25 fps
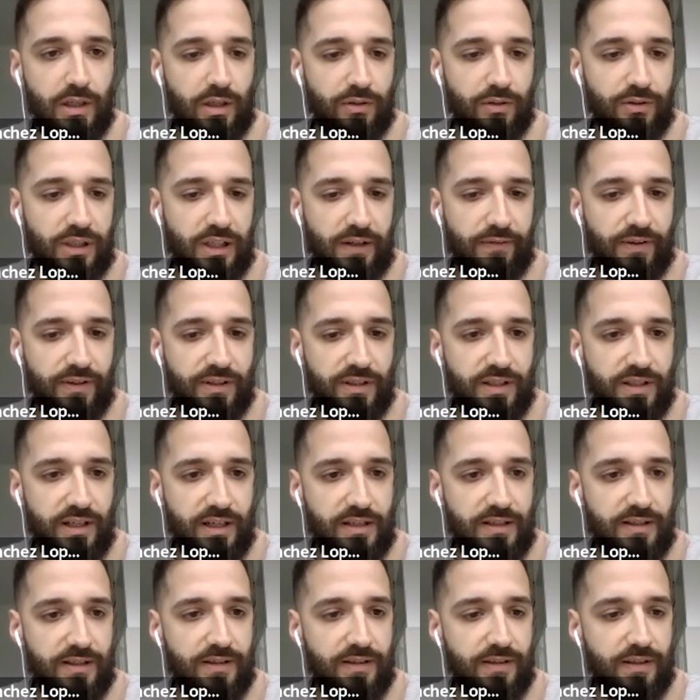On the left-hand
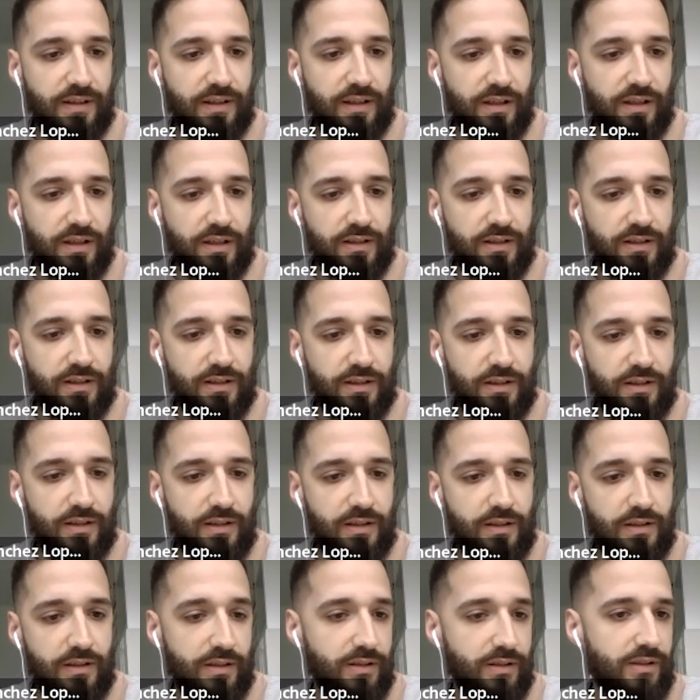side, this
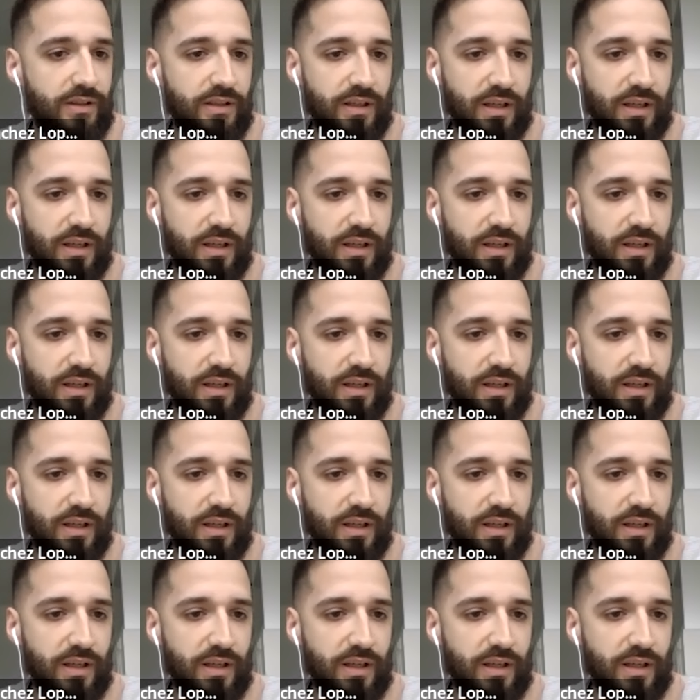is just